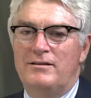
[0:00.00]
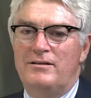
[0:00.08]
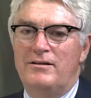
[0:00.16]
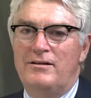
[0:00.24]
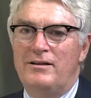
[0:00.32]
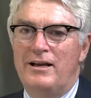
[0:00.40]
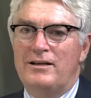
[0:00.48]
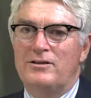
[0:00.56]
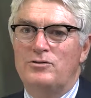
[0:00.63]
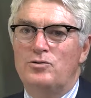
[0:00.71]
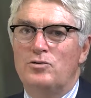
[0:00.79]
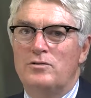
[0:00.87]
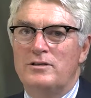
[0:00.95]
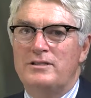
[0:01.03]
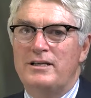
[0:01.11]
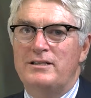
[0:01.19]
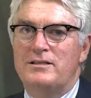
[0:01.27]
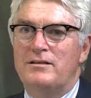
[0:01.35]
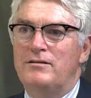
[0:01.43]
the luck of the draw in the
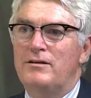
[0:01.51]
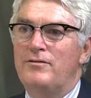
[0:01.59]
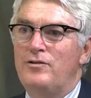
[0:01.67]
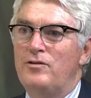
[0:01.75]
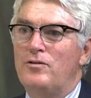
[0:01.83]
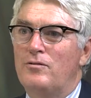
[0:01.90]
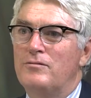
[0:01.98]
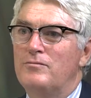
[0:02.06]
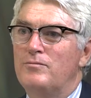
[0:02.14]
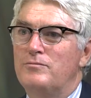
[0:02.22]
sense that if you've got